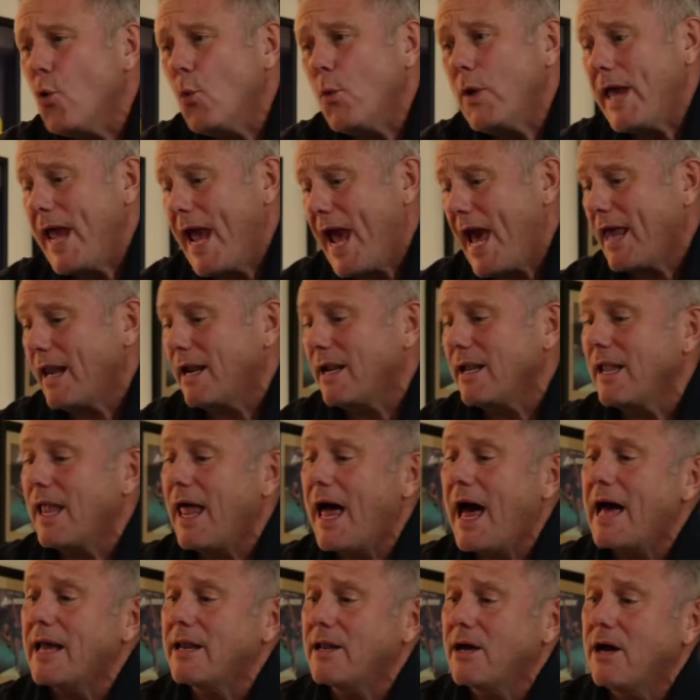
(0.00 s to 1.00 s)
We had a
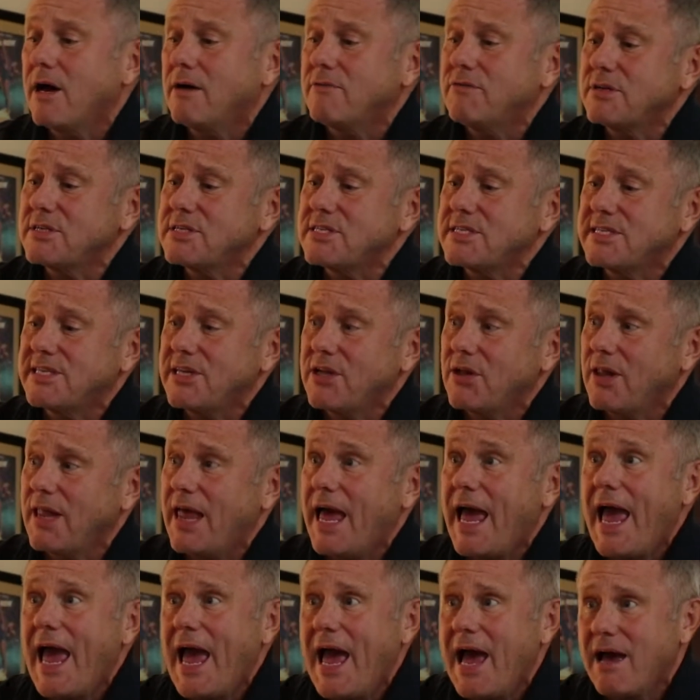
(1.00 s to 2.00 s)
lot of, and
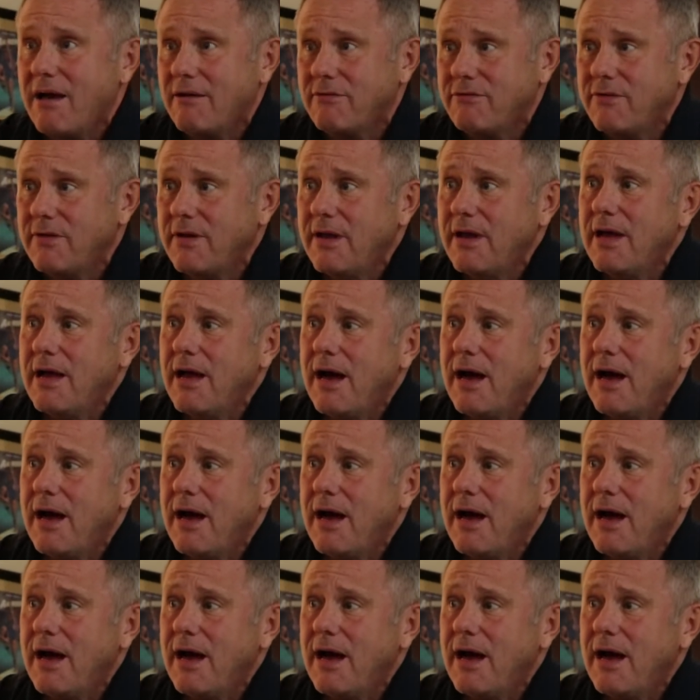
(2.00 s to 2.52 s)
still have,